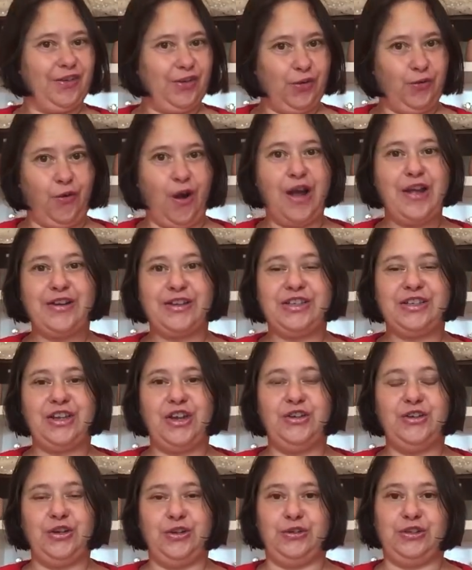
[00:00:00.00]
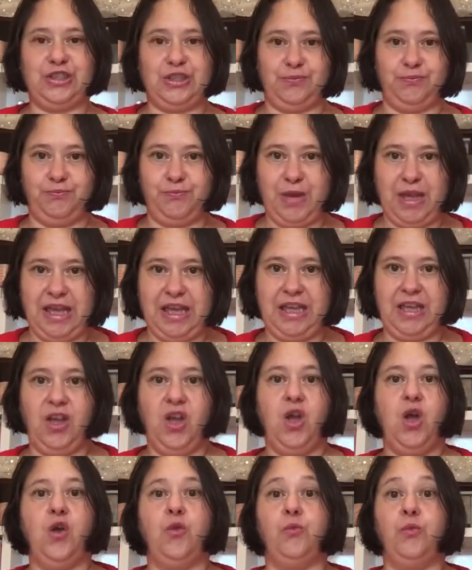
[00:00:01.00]
quite new to me
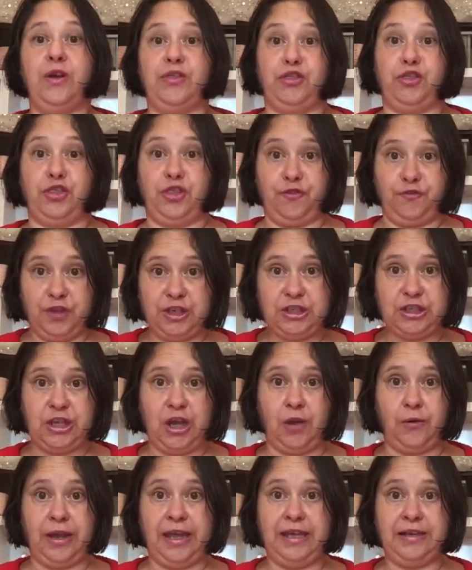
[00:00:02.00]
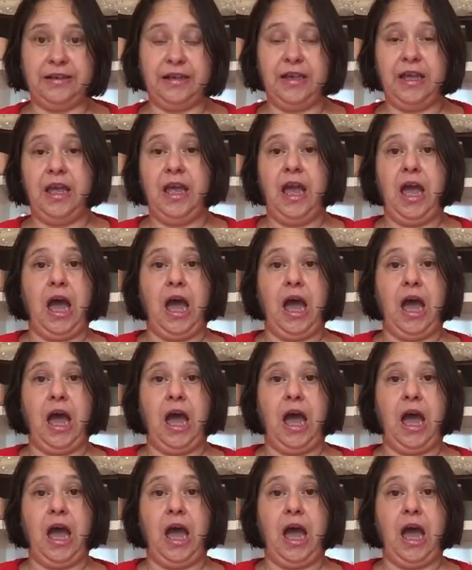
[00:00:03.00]
with the video in.